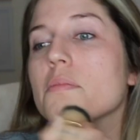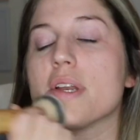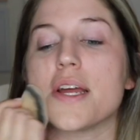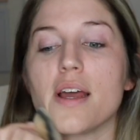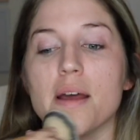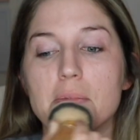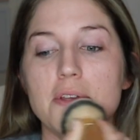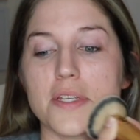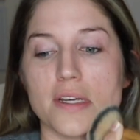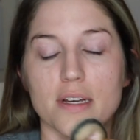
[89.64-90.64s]
But I am
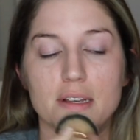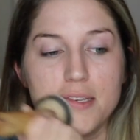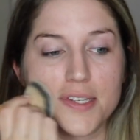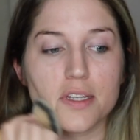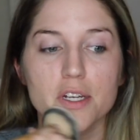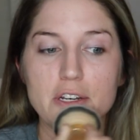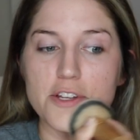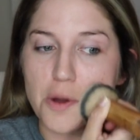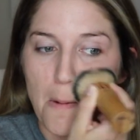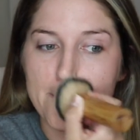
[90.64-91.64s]
using concealer
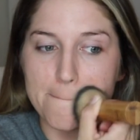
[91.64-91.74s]
too.